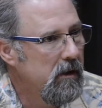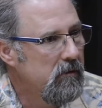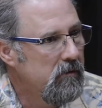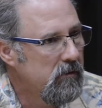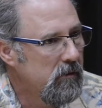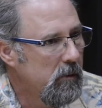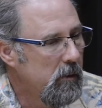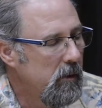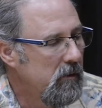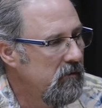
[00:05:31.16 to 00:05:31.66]

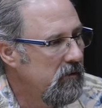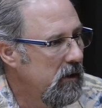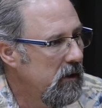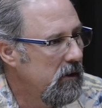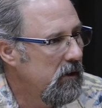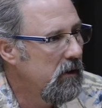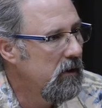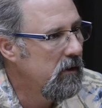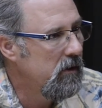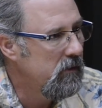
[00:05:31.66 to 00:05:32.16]
instrument
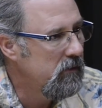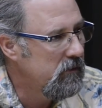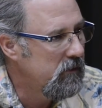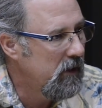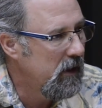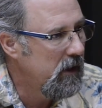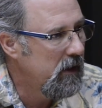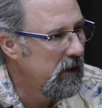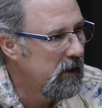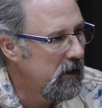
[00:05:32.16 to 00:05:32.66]
vendor is
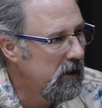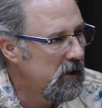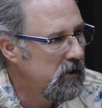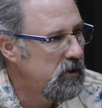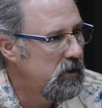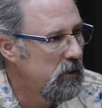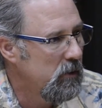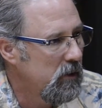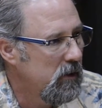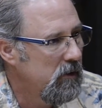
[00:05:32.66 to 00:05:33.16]
that
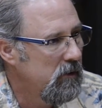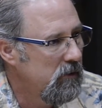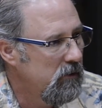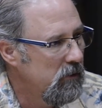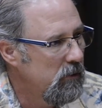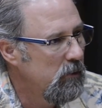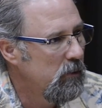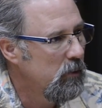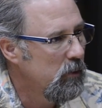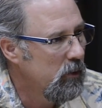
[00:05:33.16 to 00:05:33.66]
unless you can
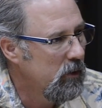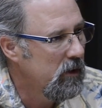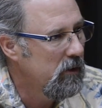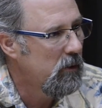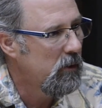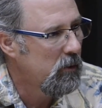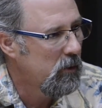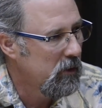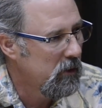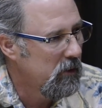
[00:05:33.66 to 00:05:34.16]
do
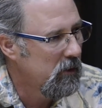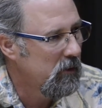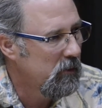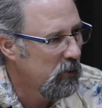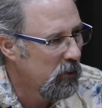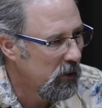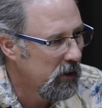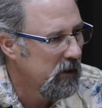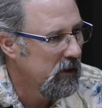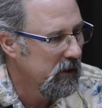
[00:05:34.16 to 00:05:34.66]
real-world
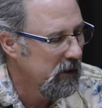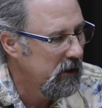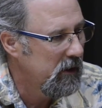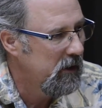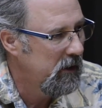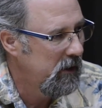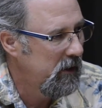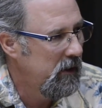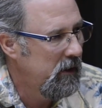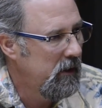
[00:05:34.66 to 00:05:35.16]
work,
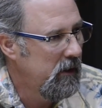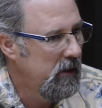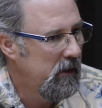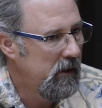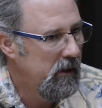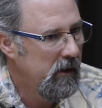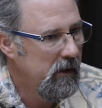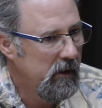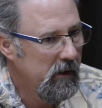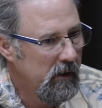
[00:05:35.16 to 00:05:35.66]

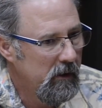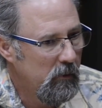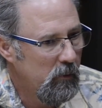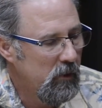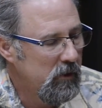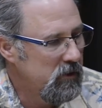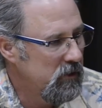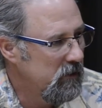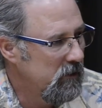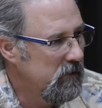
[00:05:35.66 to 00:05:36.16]

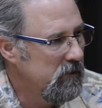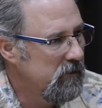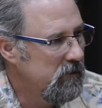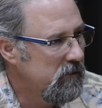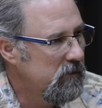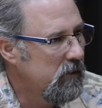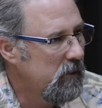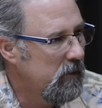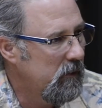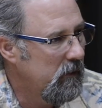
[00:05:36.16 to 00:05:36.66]
which
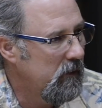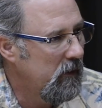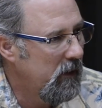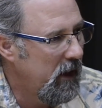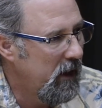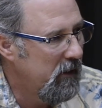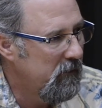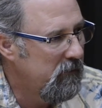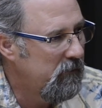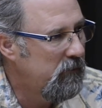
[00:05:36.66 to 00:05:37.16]
is
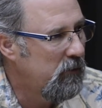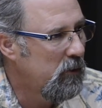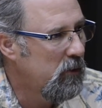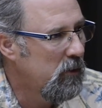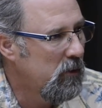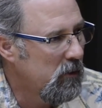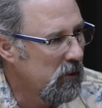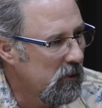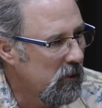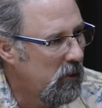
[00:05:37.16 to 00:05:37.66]
have
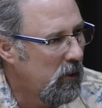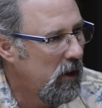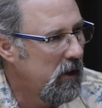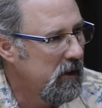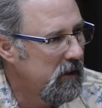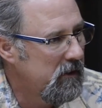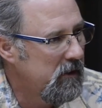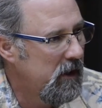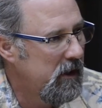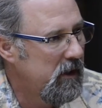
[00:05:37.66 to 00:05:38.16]
full
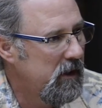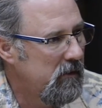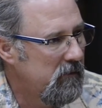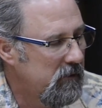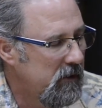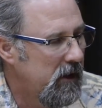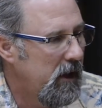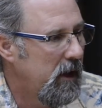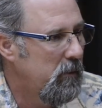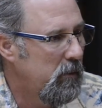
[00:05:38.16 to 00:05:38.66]

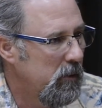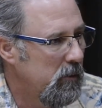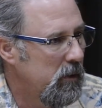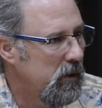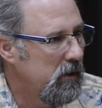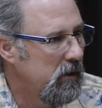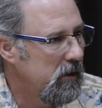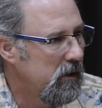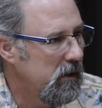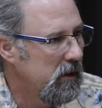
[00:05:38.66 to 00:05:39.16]
quantitative
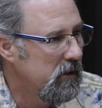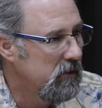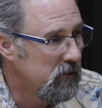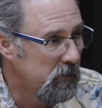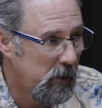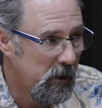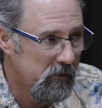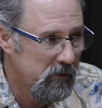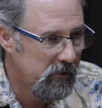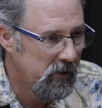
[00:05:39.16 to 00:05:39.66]
capability,
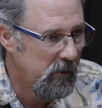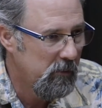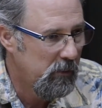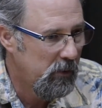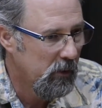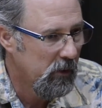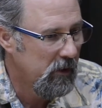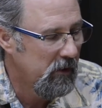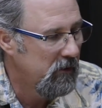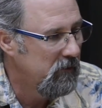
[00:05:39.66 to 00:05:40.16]
especially
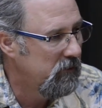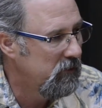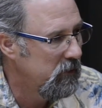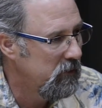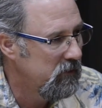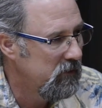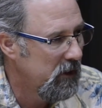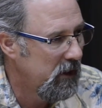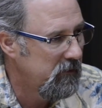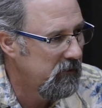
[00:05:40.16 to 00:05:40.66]
important in
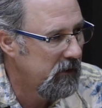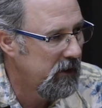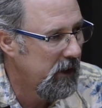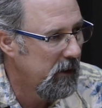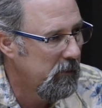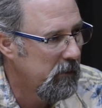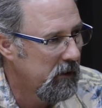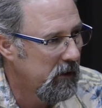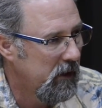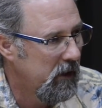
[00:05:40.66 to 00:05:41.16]
food safety
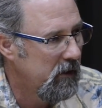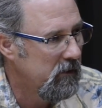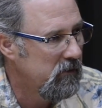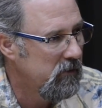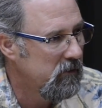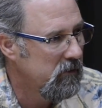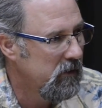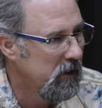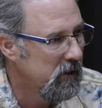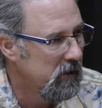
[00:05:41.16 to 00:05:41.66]

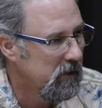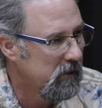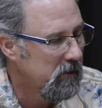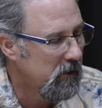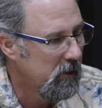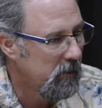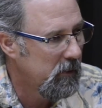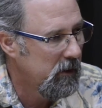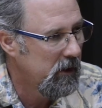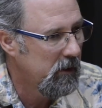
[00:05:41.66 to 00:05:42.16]
applications like
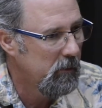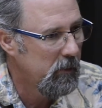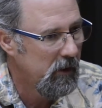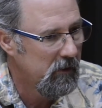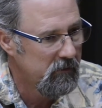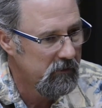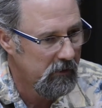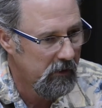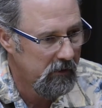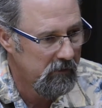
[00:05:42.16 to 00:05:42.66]
determining
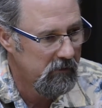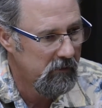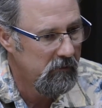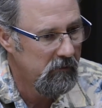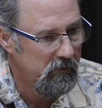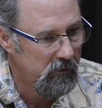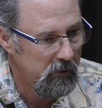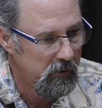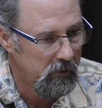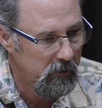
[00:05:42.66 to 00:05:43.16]
pesticides in
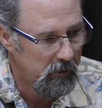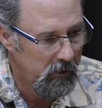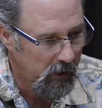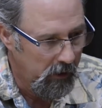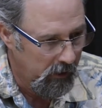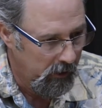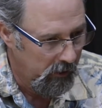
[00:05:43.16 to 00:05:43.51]
food,